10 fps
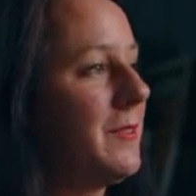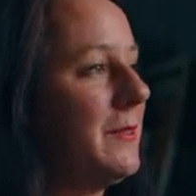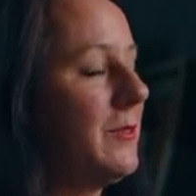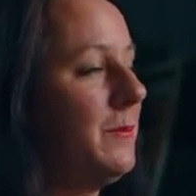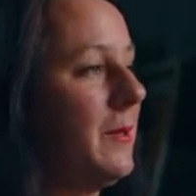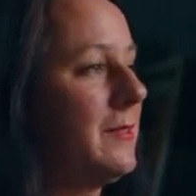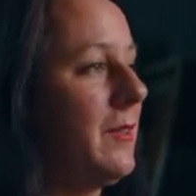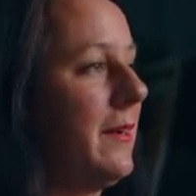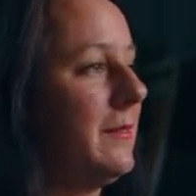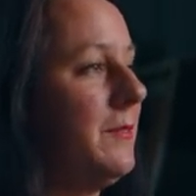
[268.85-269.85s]
So it's almost
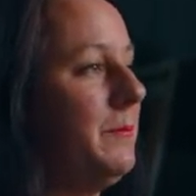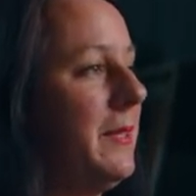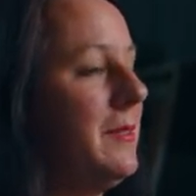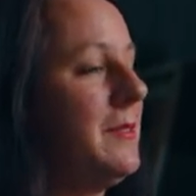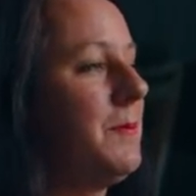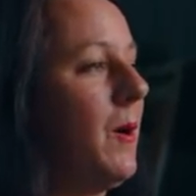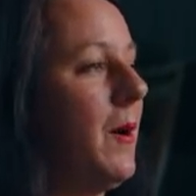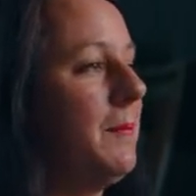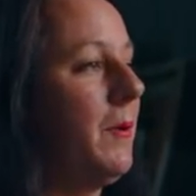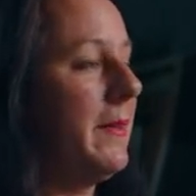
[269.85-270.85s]
like you've been
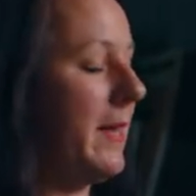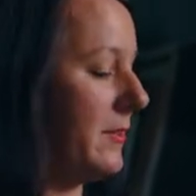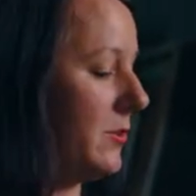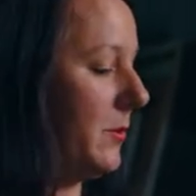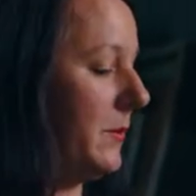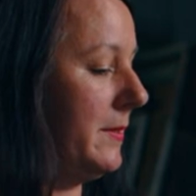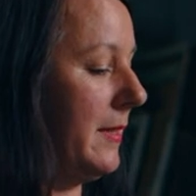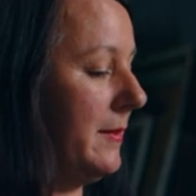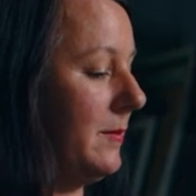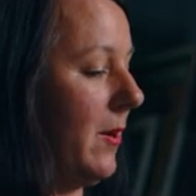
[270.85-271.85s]
inspired by that too, and
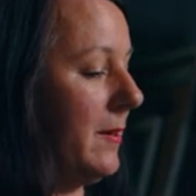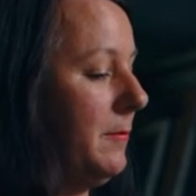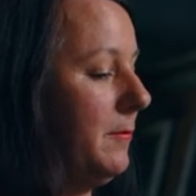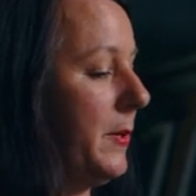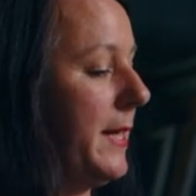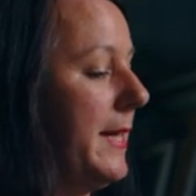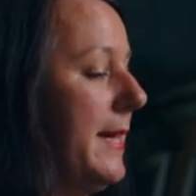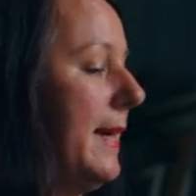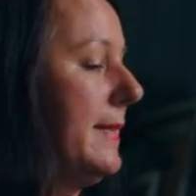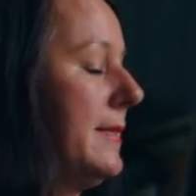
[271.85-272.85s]
they're kind of
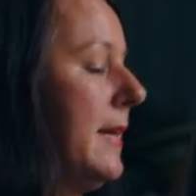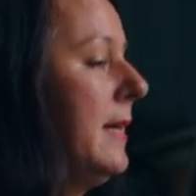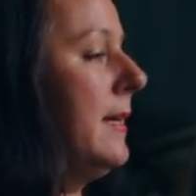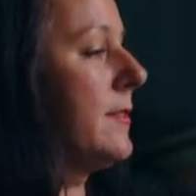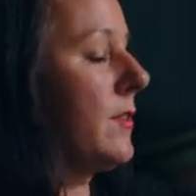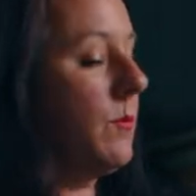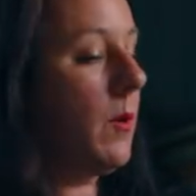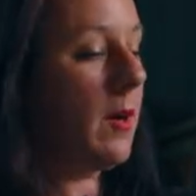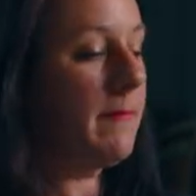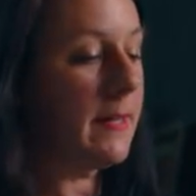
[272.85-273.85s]
free. And so
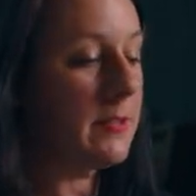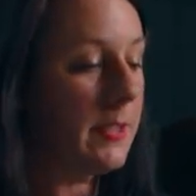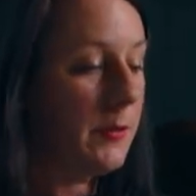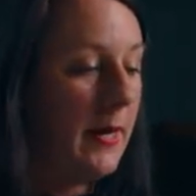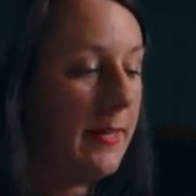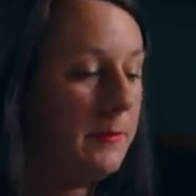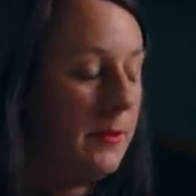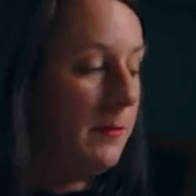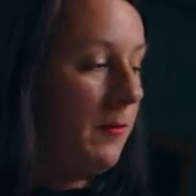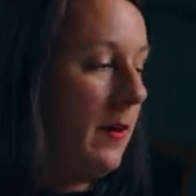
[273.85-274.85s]
what I've actually created
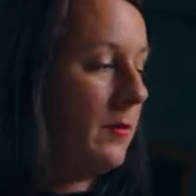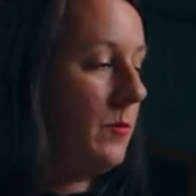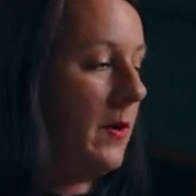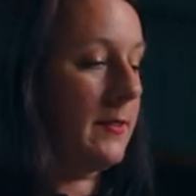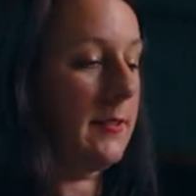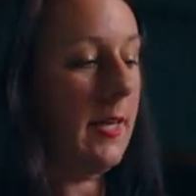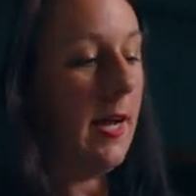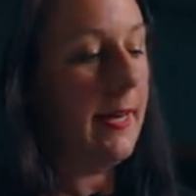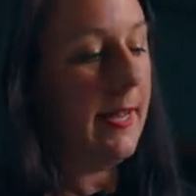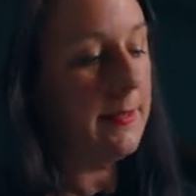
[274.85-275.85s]
with the final works are
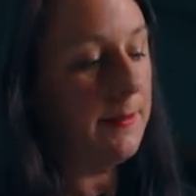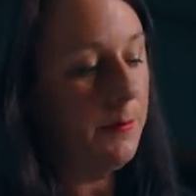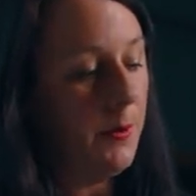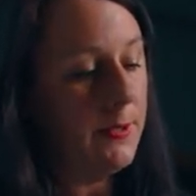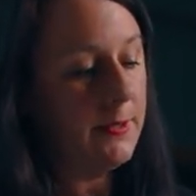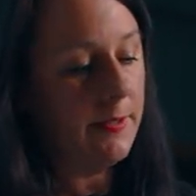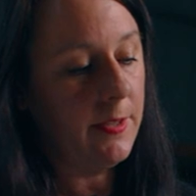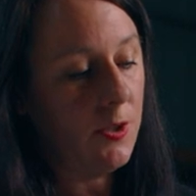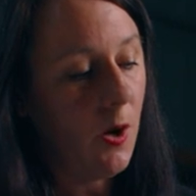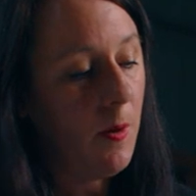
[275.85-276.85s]
cutouts of birds at
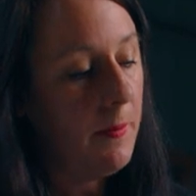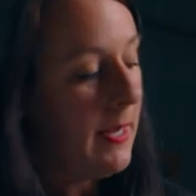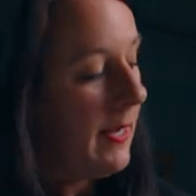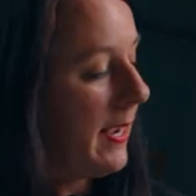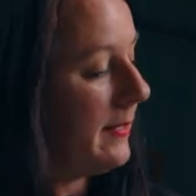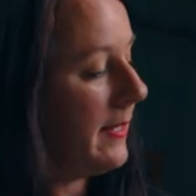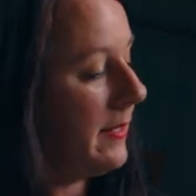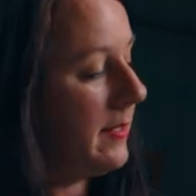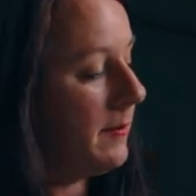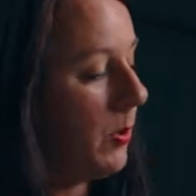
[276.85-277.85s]
the top, and
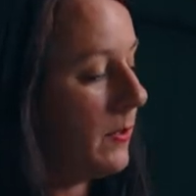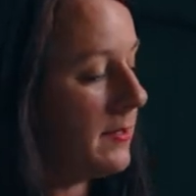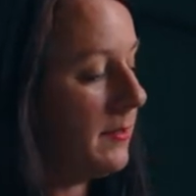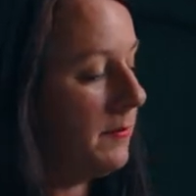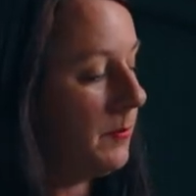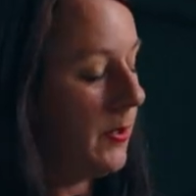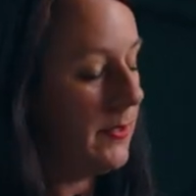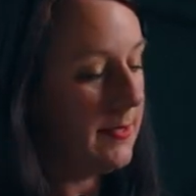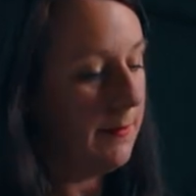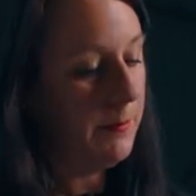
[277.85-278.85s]
then the positive
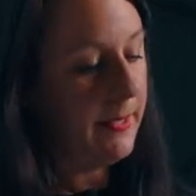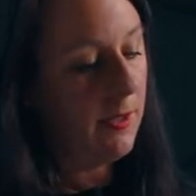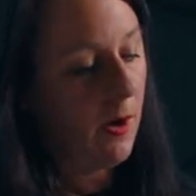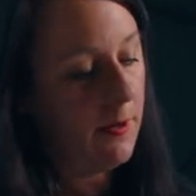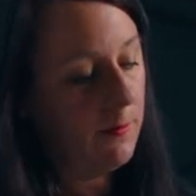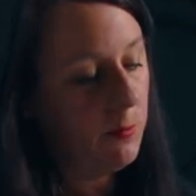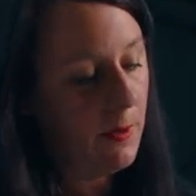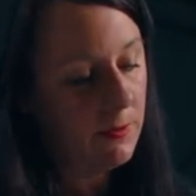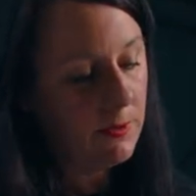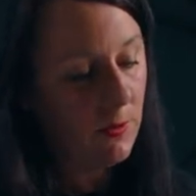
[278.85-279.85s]
birds have been kind of
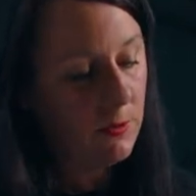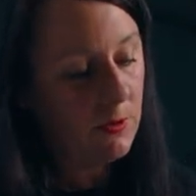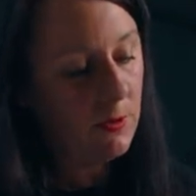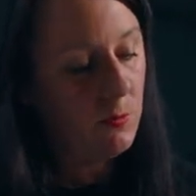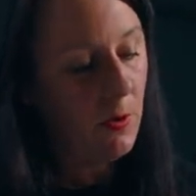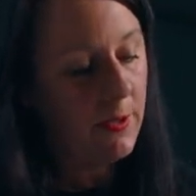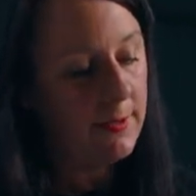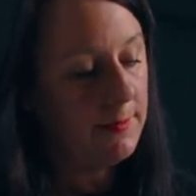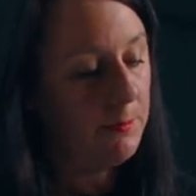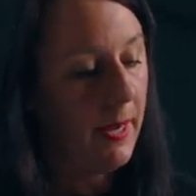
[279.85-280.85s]
welded onto the
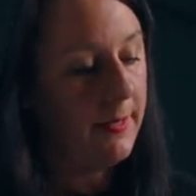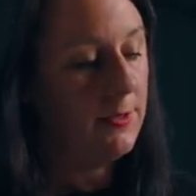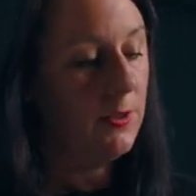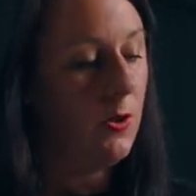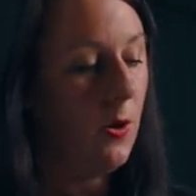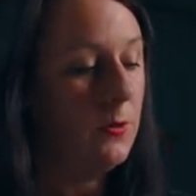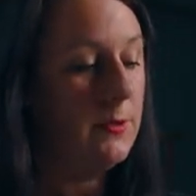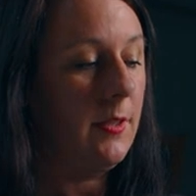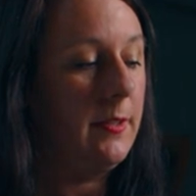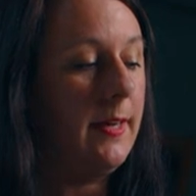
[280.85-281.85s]
works and painted
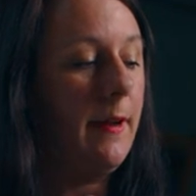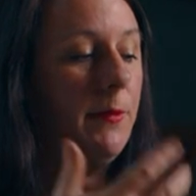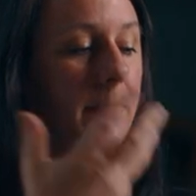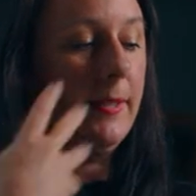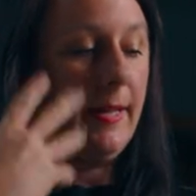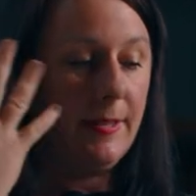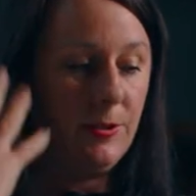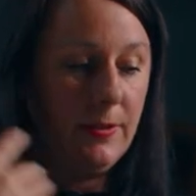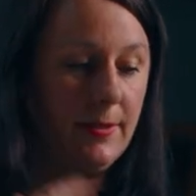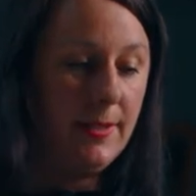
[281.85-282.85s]
gold so that everything
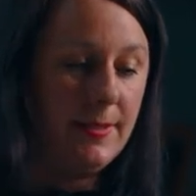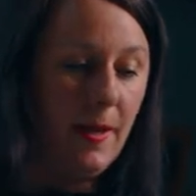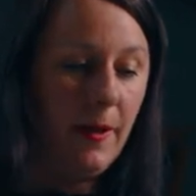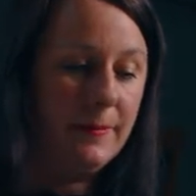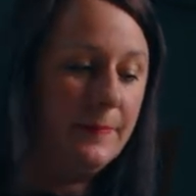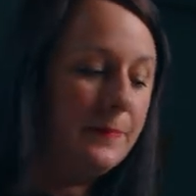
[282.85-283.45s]
catches the sun.